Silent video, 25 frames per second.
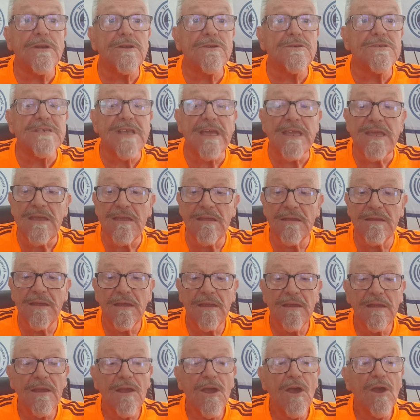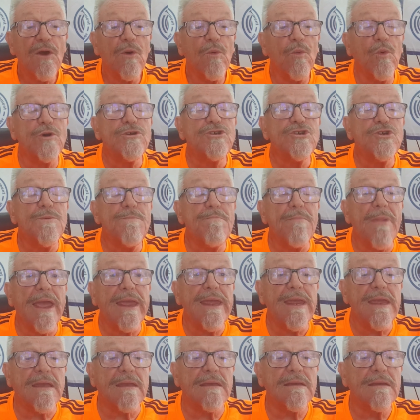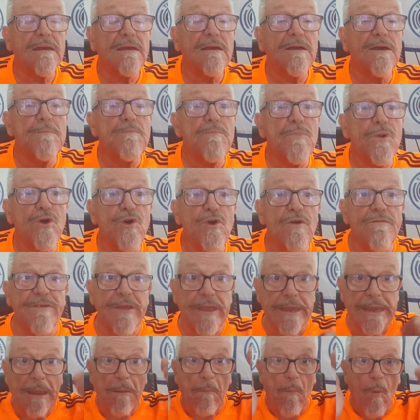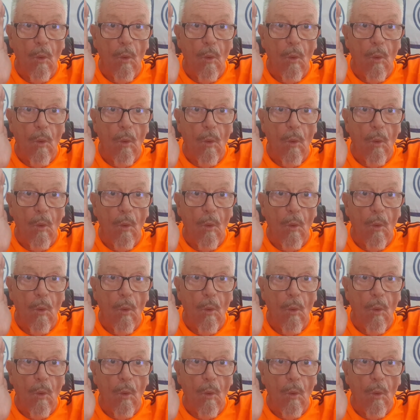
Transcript: you say? Would you make a movie